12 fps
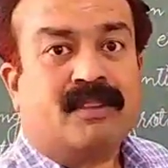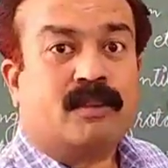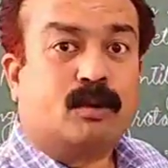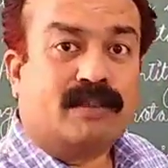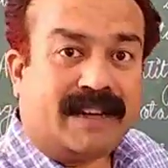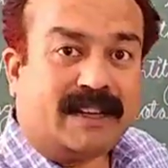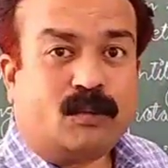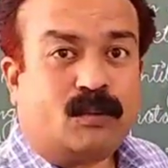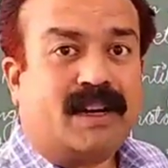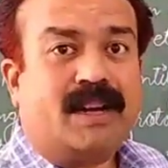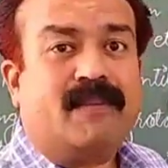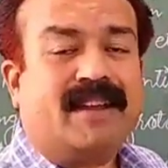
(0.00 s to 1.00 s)
So that's
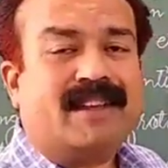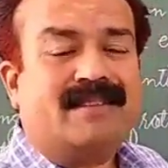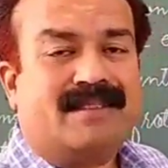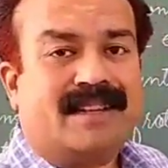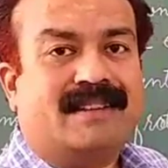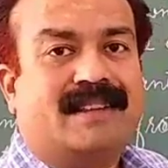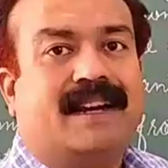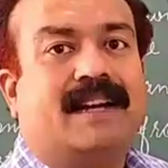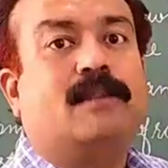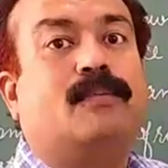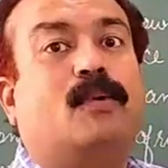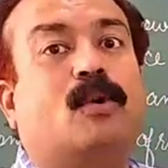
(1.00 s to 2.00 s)
why we can say
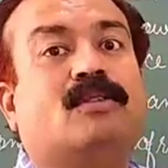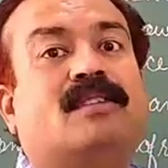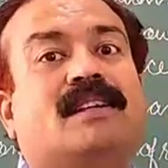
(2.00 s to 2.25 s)
that force